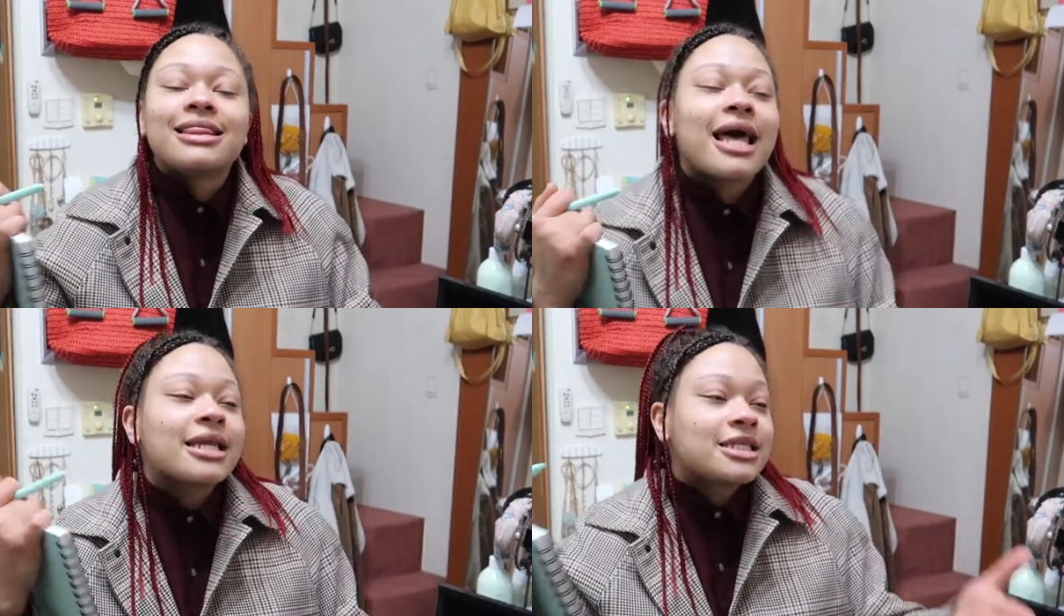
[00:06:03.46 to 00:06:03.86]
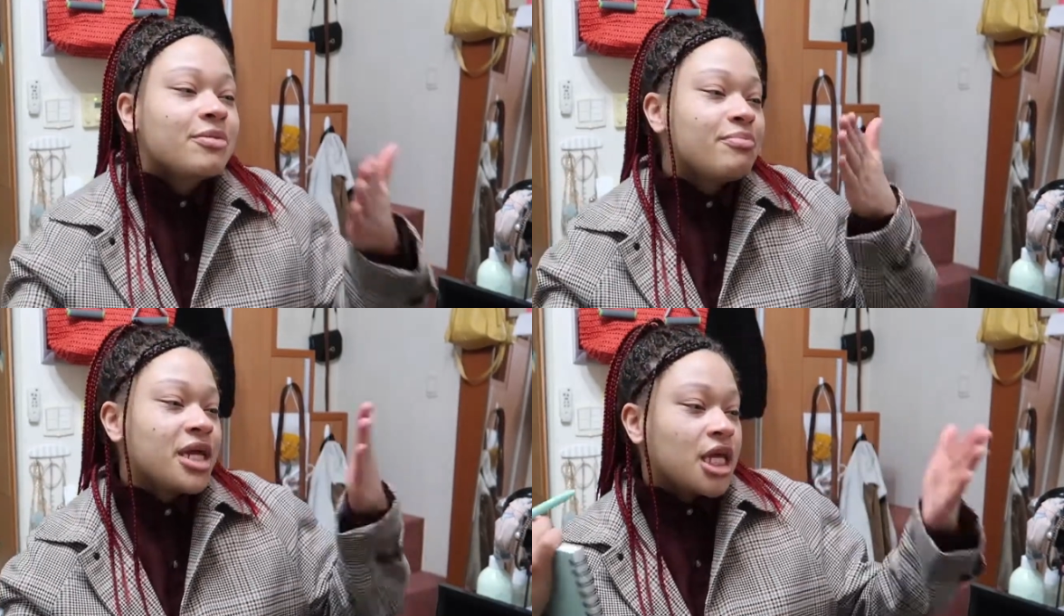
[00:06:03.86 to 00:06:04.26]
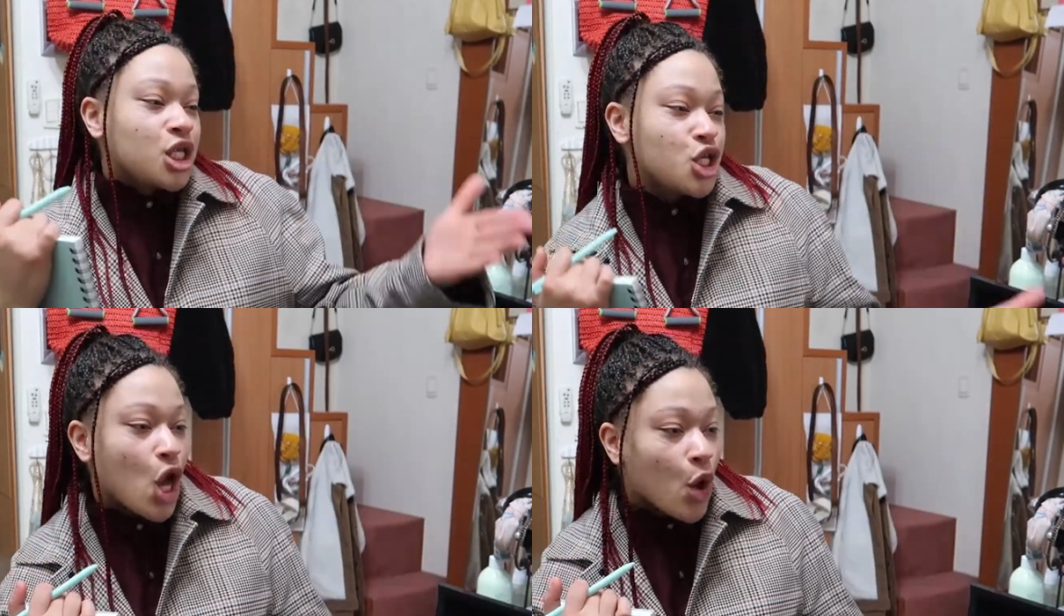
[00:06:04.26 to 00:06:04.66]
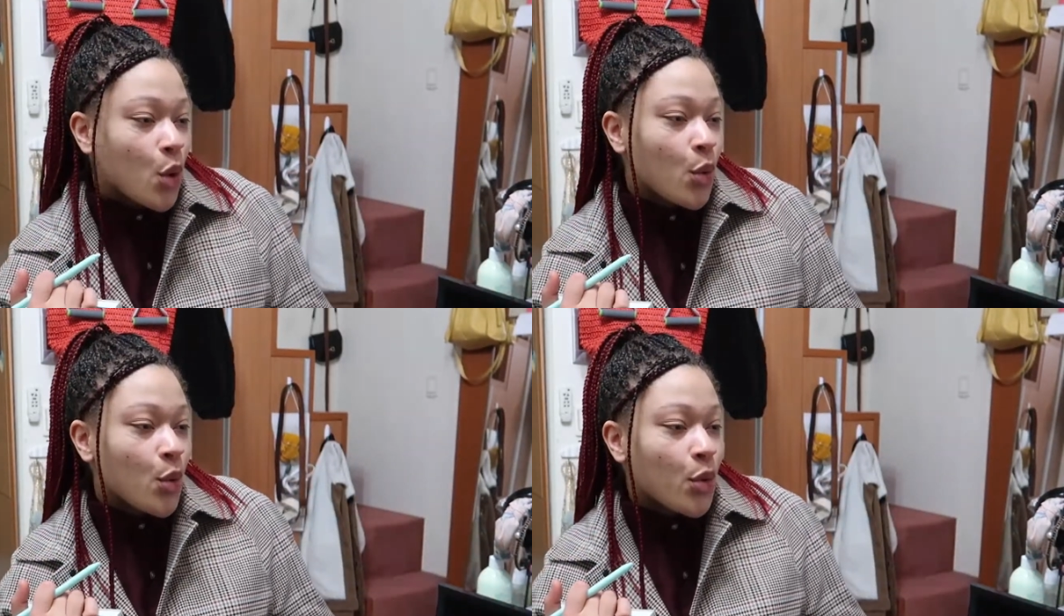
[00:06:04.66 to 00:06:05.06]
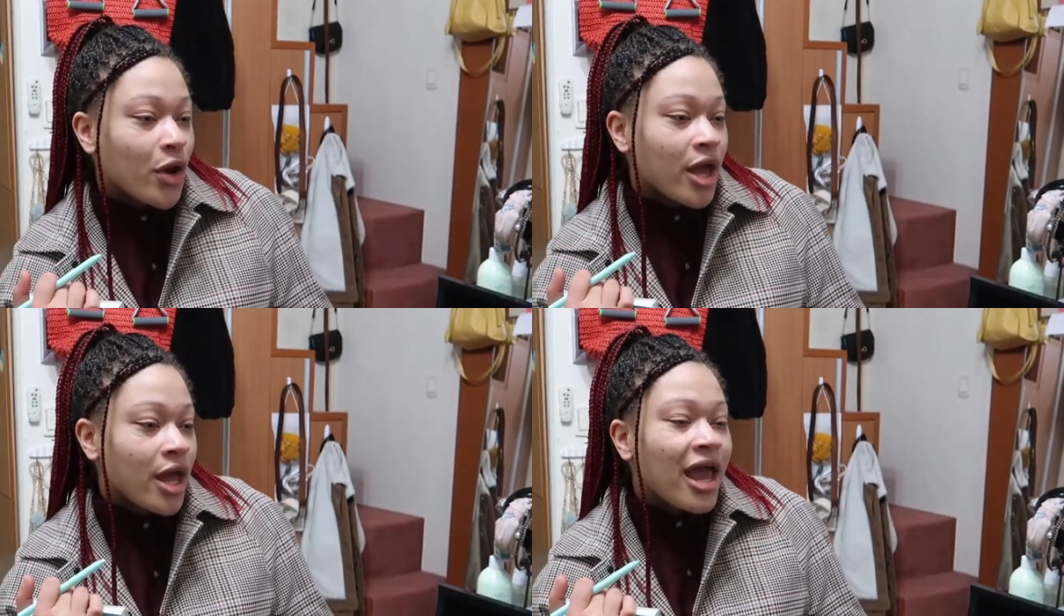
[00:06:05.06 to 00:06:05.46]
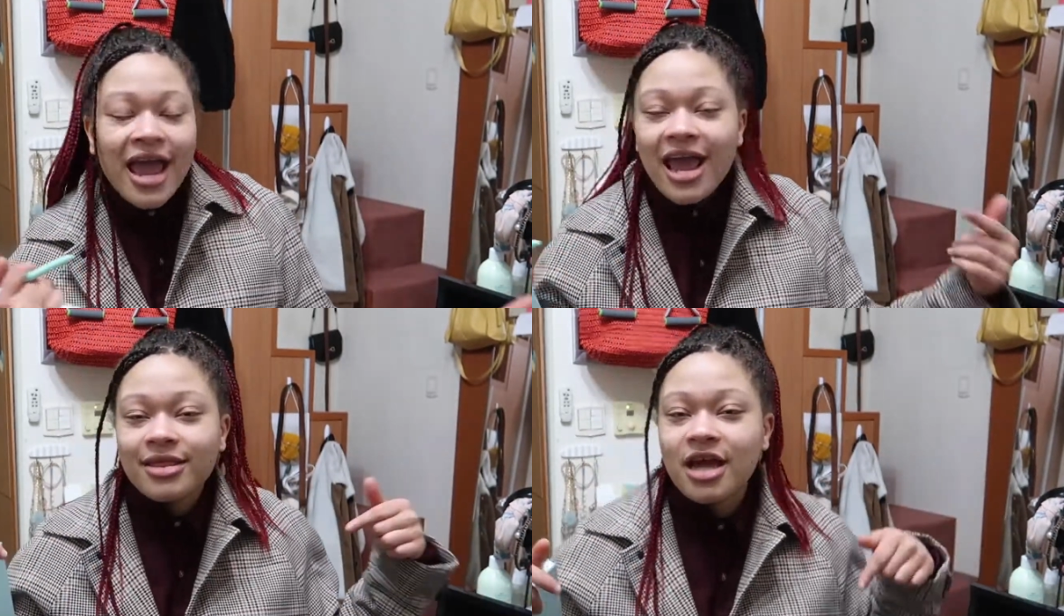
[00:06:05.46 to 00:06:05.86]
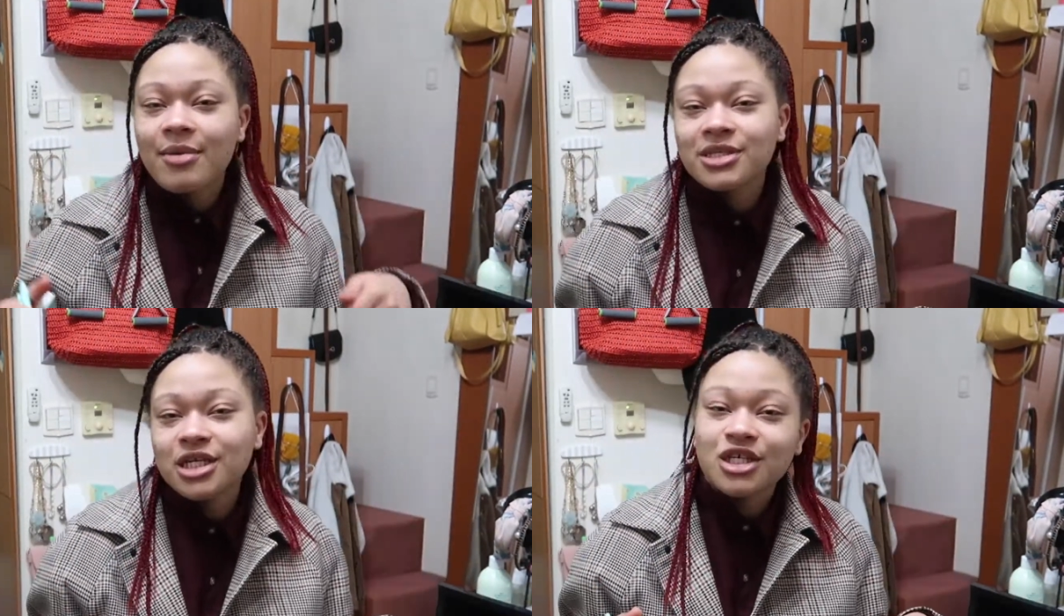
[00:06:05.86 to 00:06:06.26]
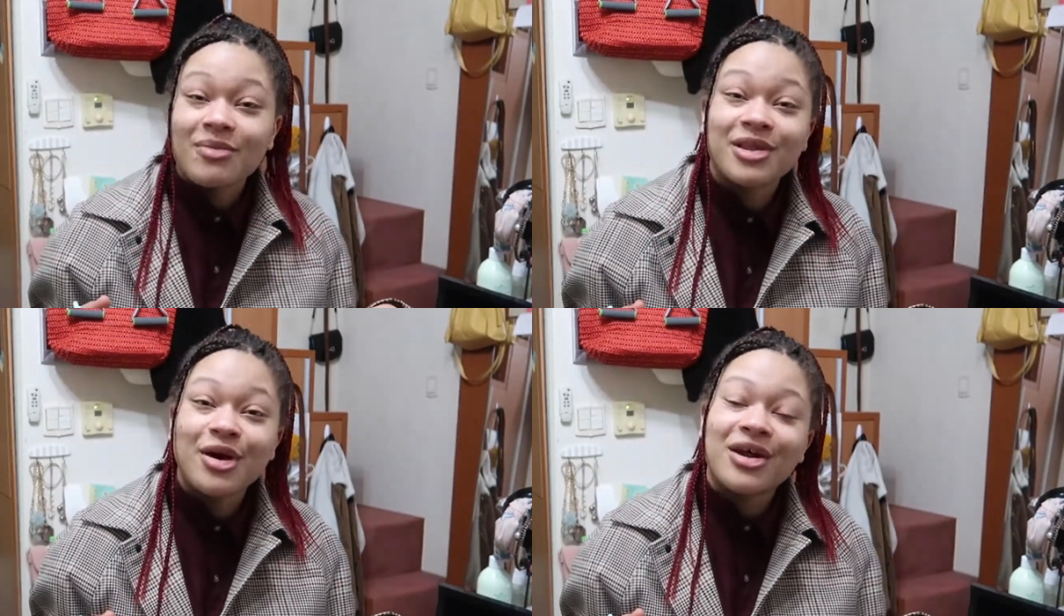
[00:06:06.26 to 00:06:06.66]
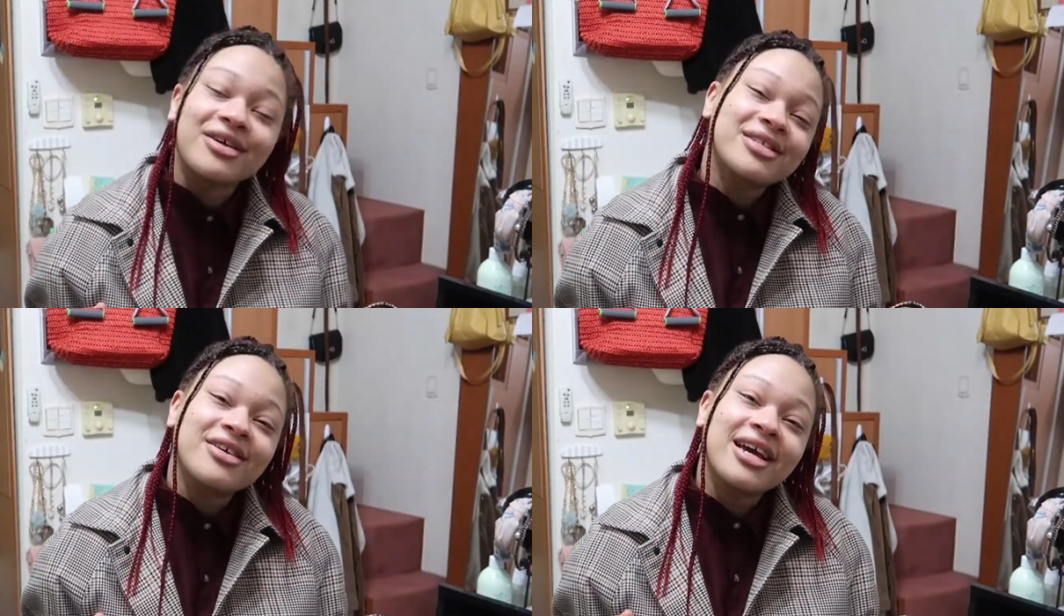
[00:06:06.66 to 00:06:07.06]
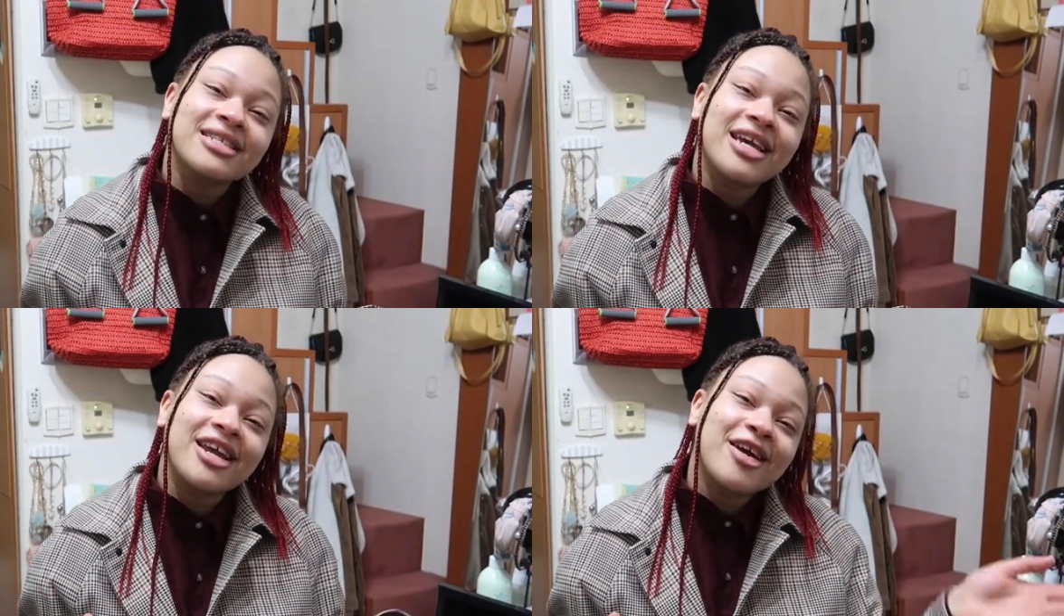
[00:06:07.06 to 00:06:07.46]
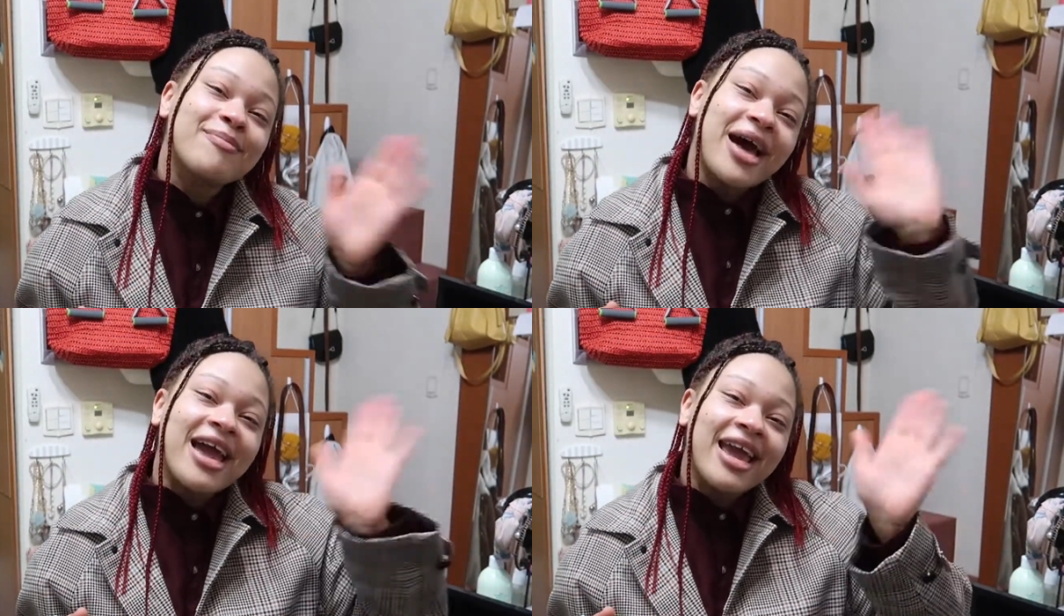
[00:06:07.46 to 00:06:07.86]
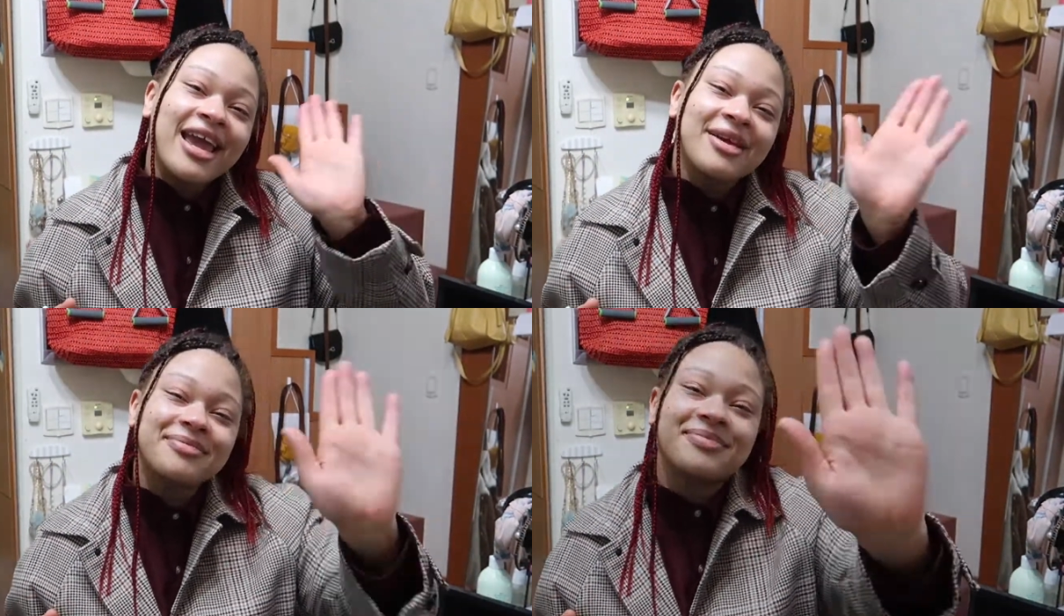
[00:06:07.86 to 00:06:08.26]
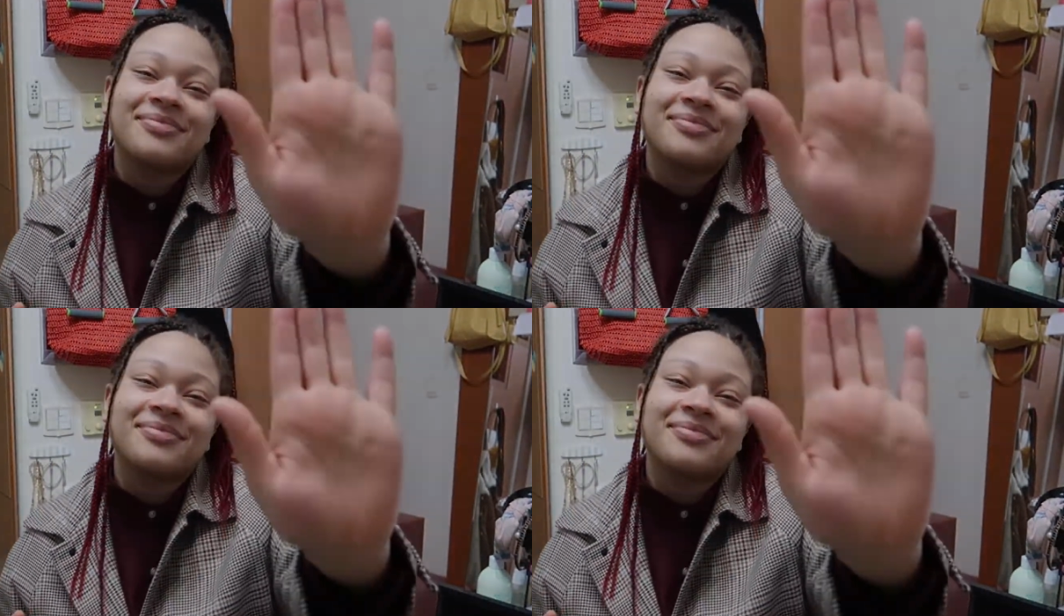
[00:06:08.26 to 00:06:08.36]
let me know in the comment section down below. And I'll see you guys later. Bye.